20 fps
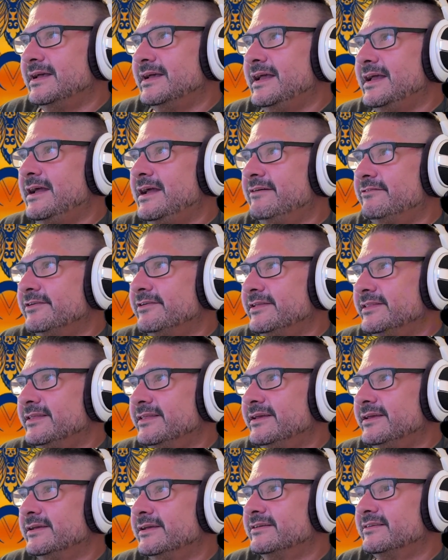
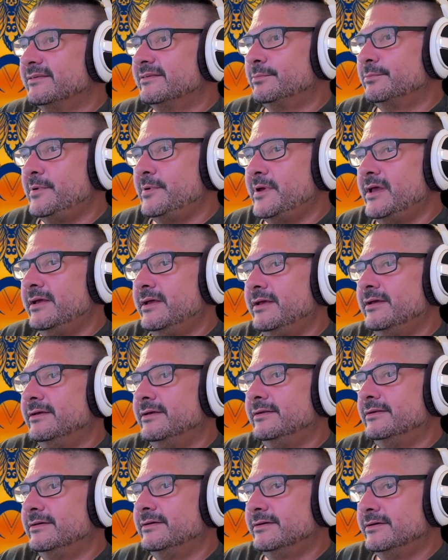Everything has
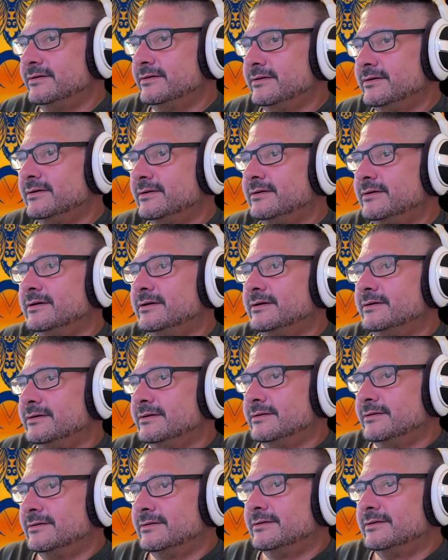been
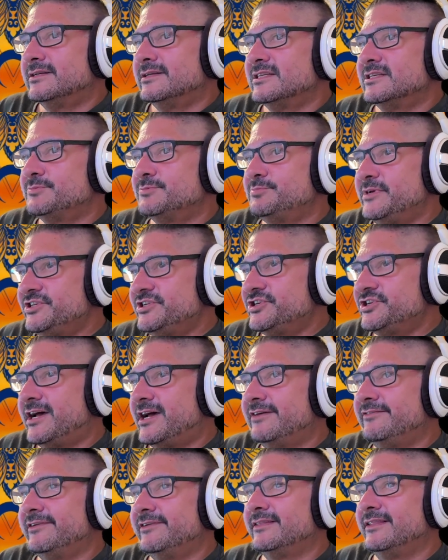it's been
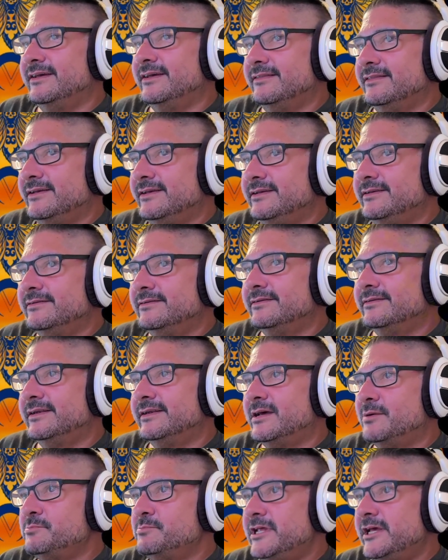jiving lately,
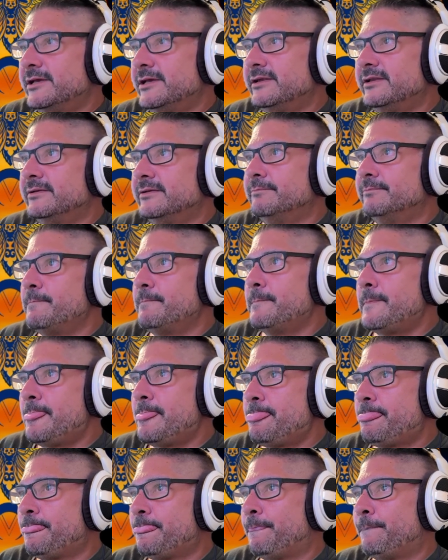and I'm digging it.
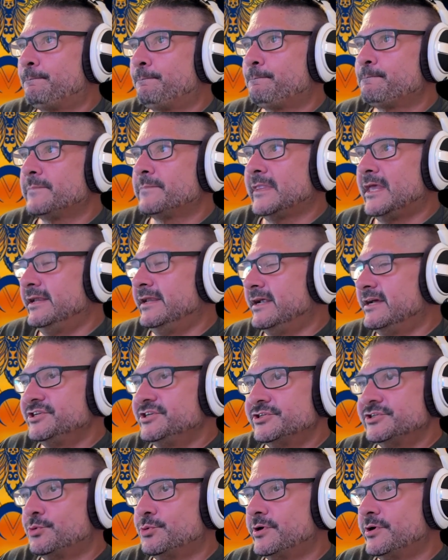And I
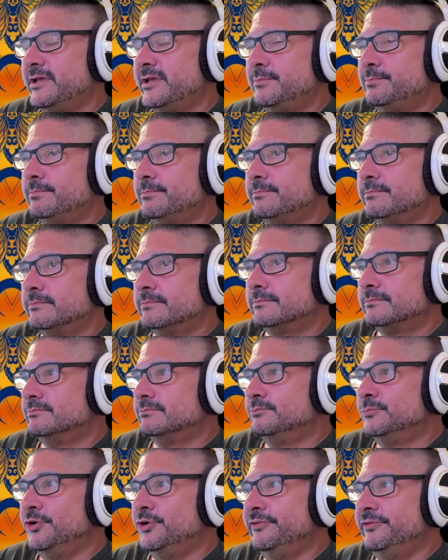just want to keep
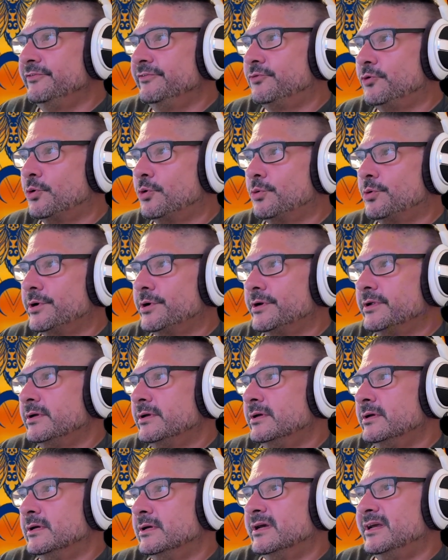moving forward,
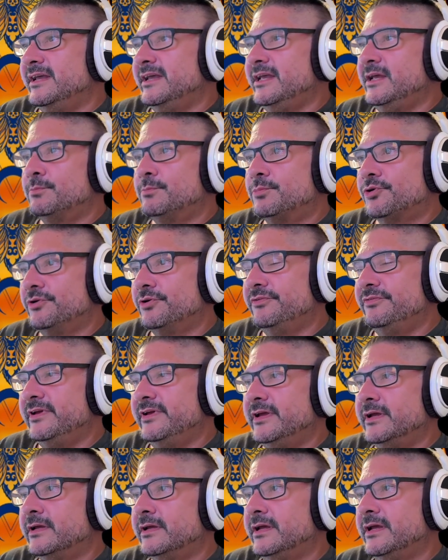
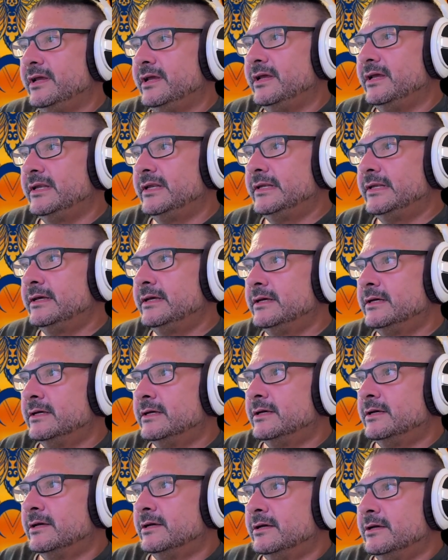improving, and
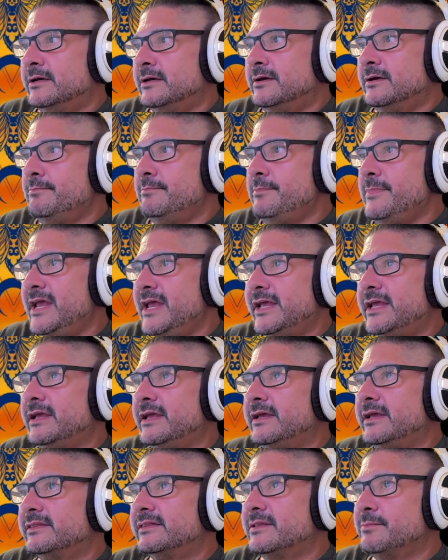
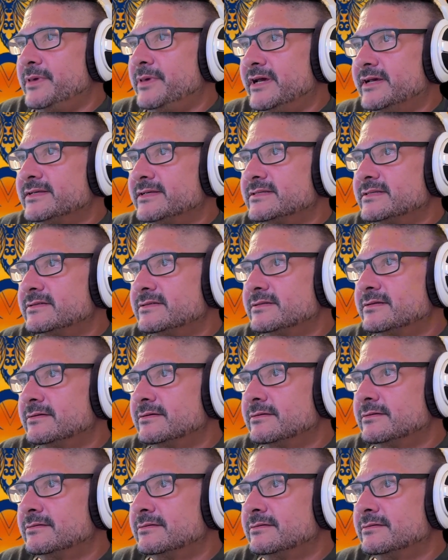making it the best,